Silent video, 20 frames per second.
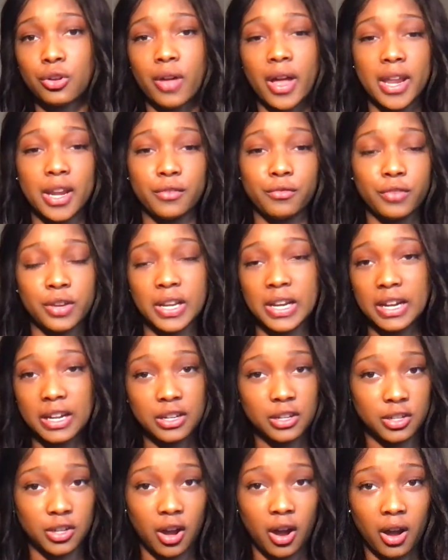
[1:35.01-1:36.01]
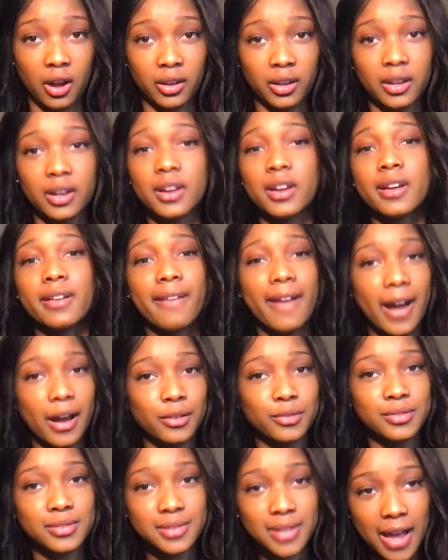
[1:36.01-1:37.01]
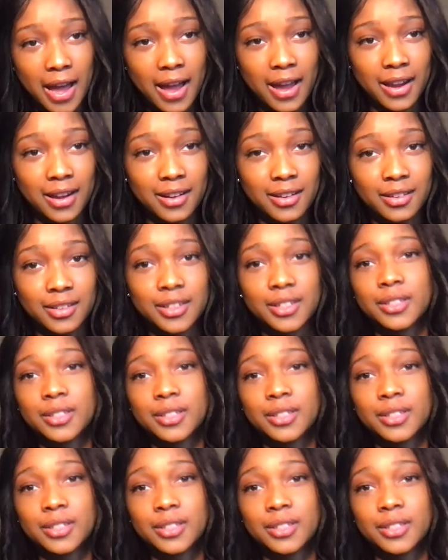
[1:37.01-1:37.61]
And if we needed to talk outside